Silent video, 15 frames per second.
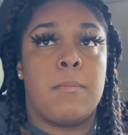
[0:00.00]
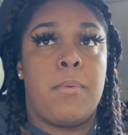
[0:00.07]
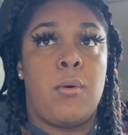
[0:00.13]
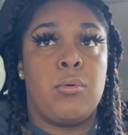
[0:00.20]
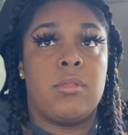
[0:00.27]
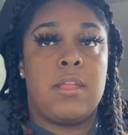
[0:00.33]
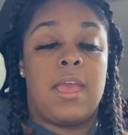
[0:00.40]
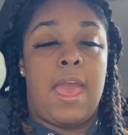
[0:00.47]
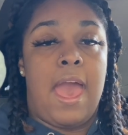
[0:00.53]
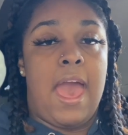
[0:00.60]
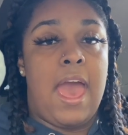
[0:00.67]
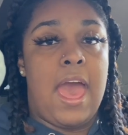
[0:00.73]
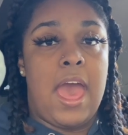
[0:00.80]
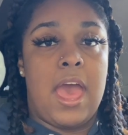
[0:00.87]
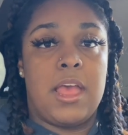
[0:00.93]
posting
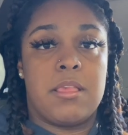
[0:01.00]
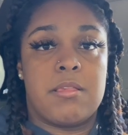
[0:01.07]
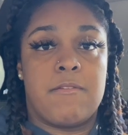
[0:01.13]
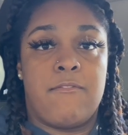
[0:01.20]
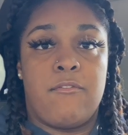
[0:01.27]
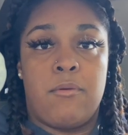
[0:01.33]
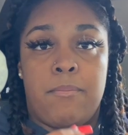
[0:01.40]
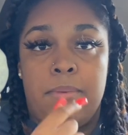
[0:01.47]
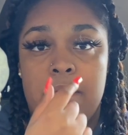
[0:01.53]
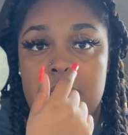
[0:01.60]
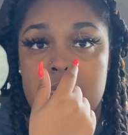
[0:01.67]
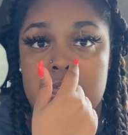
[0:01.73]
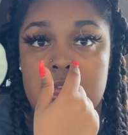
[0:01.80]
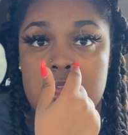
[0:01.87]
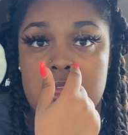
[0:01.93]
ads for
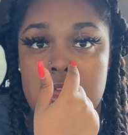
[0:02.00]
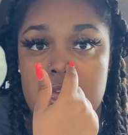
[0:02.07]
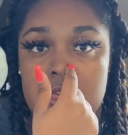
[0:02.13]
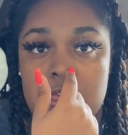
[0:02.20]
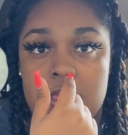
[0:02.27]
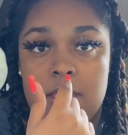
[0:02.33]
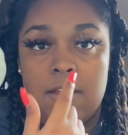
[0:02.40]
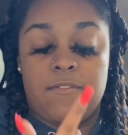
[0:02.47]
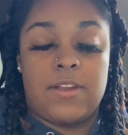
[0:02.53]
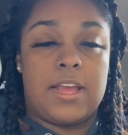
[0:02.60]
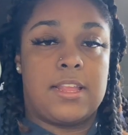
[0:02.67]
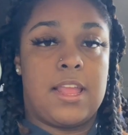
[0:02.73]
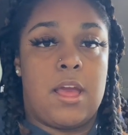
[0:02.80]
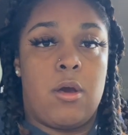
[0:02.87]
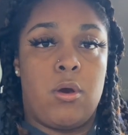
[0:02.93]
businesses, and stuff like that.